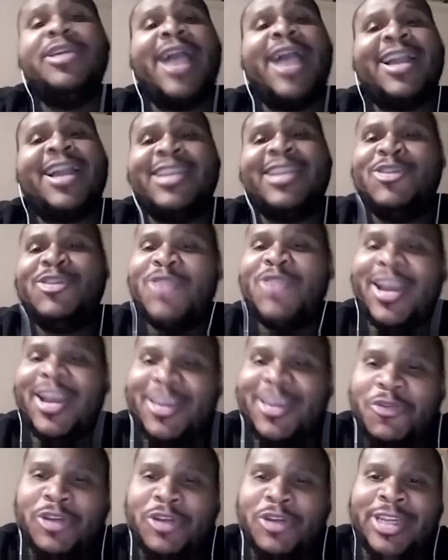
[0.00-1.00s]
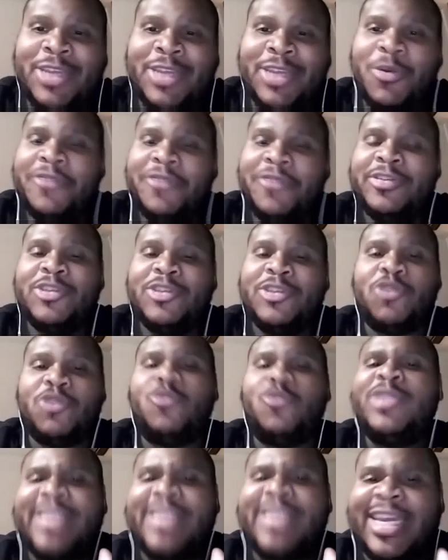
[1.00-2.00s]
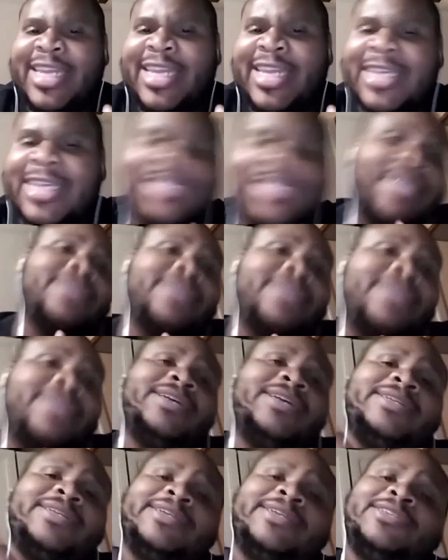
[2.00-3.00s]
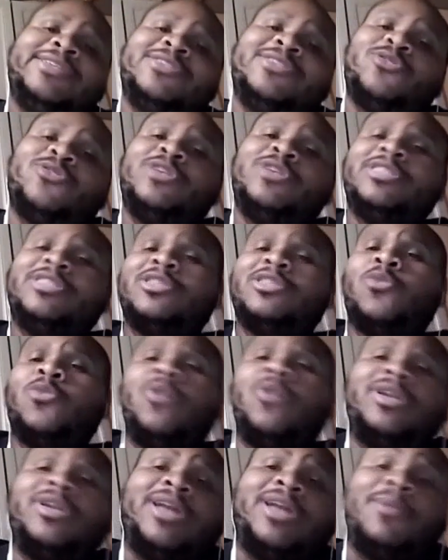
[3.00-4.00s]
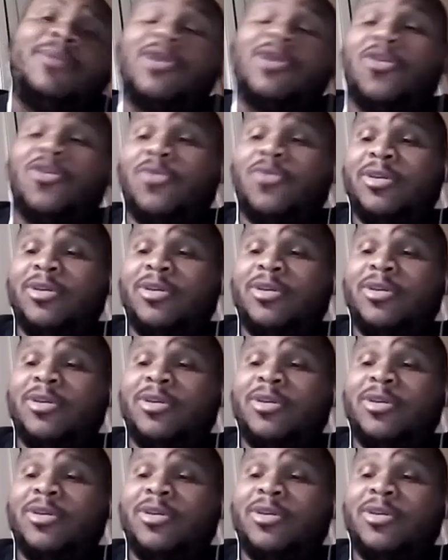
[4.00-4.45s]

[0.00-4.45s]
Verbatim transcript: I can let you. I give you the leeway for two. We tight like that. So this is the one that I'm gonna go. Oh, no, I'm